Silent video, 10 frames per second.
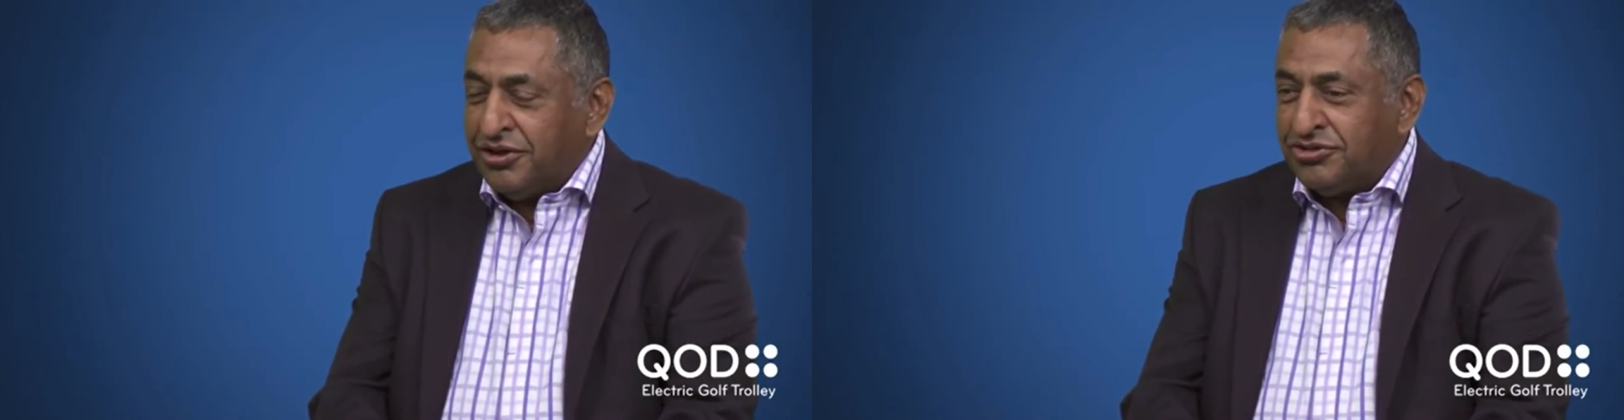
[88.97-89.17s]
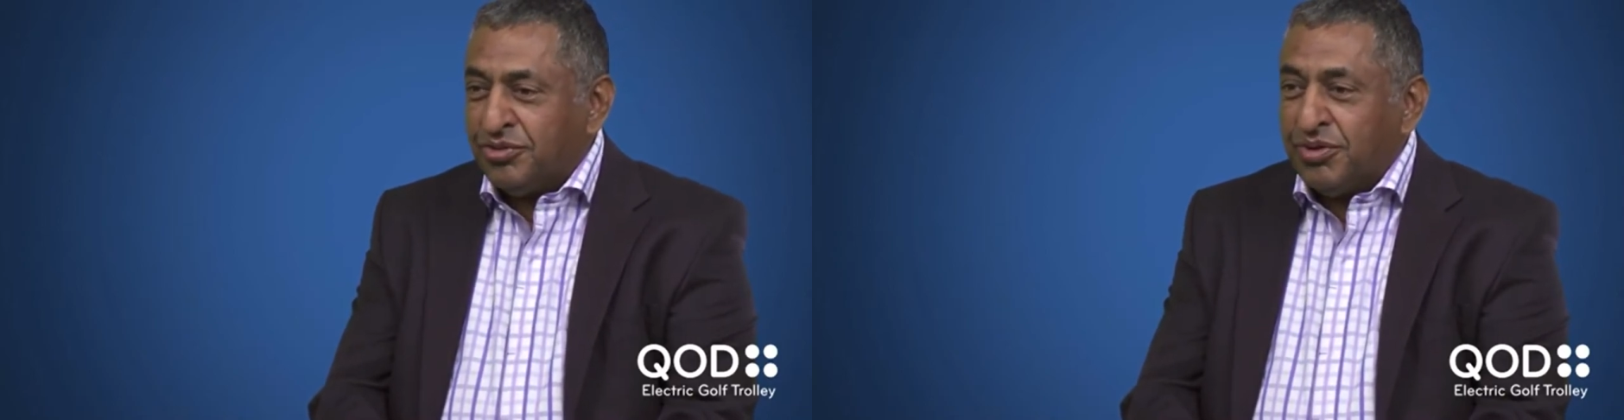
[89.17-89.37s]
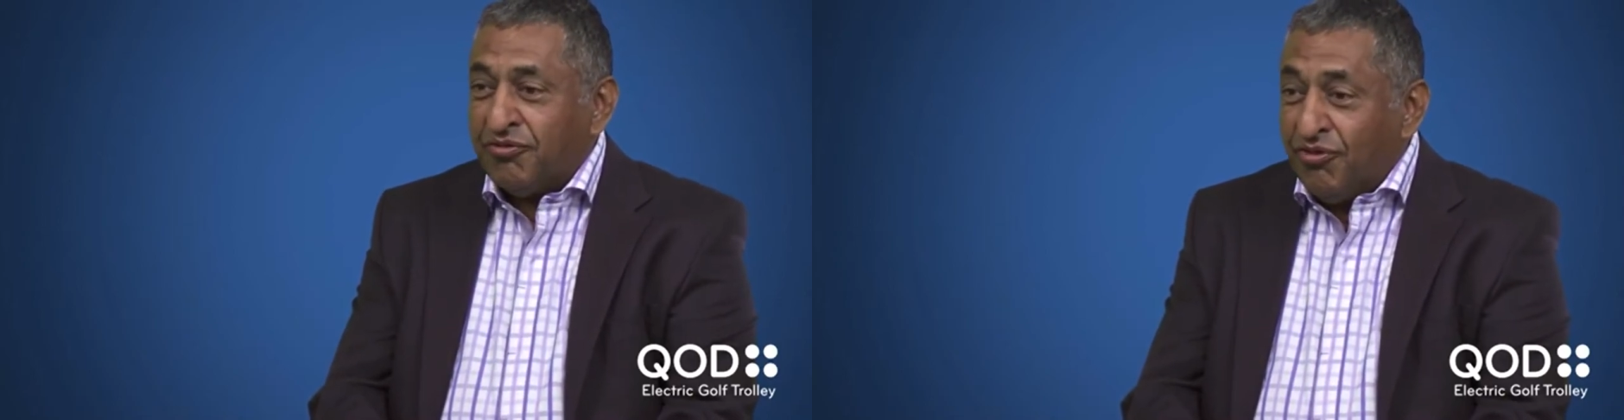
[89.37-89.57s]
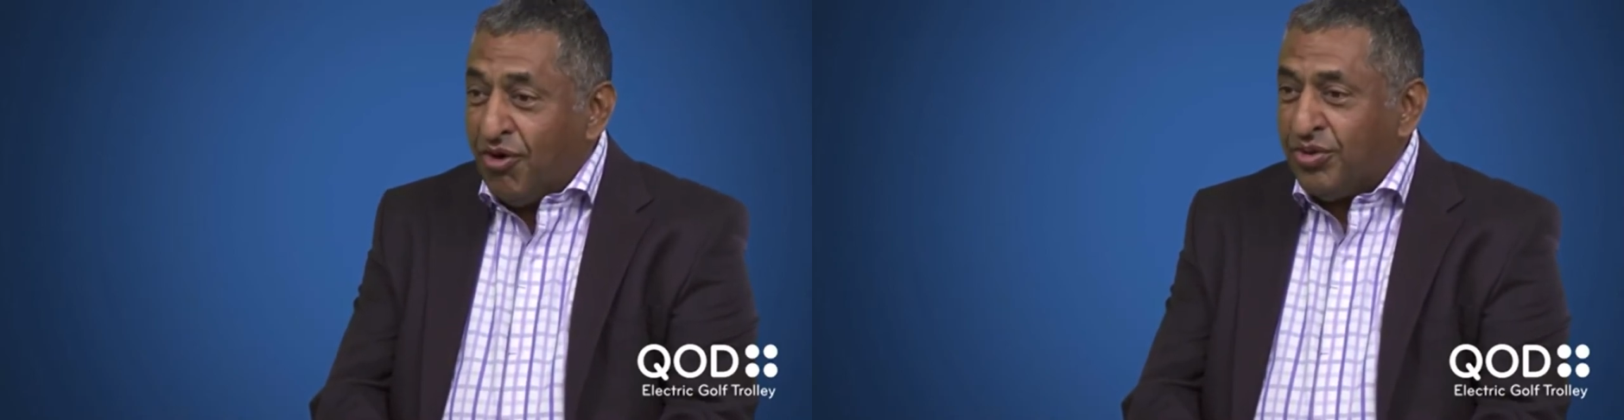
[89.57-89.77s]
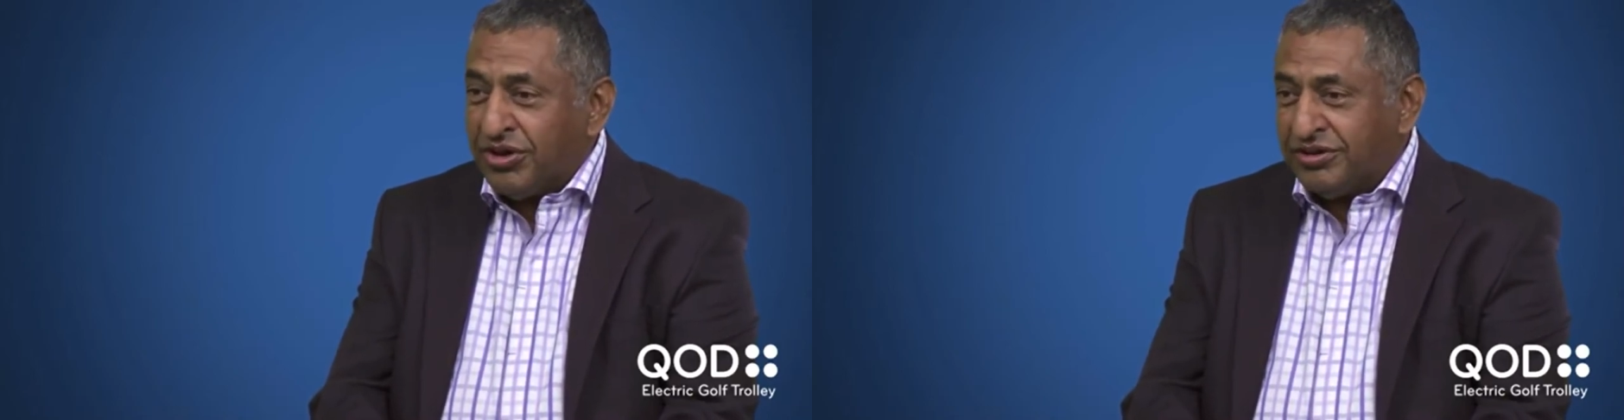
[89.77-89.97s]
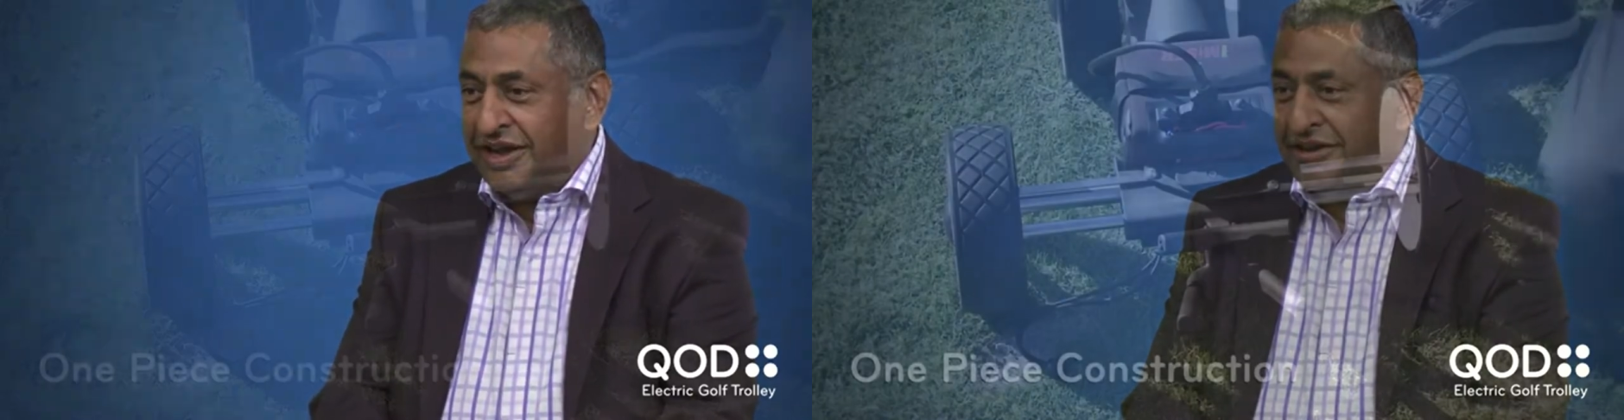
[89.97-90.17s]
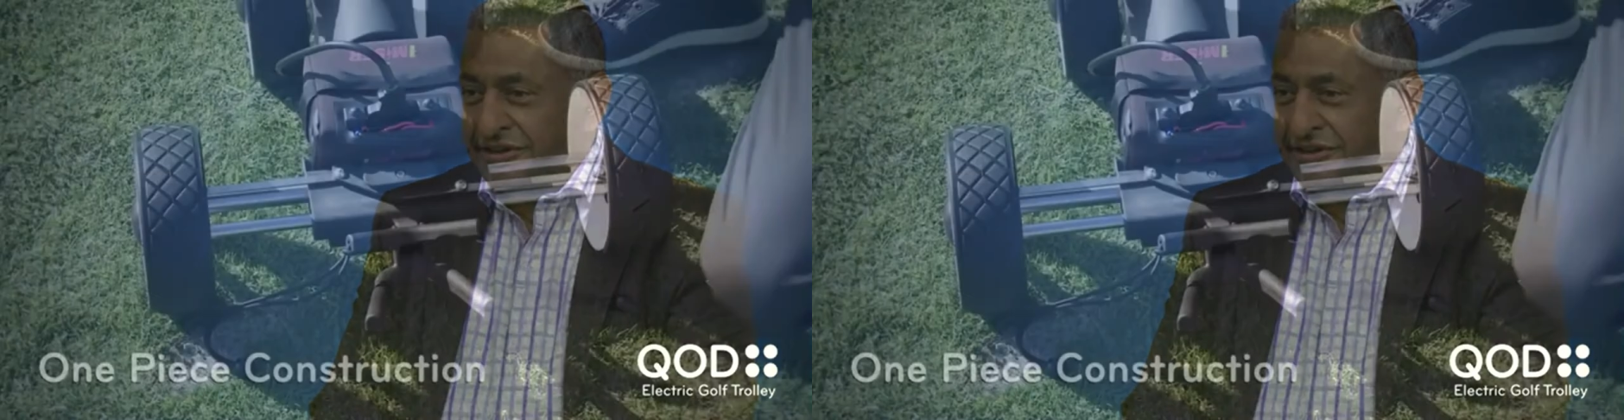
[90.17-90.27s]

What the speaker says: So before we could get on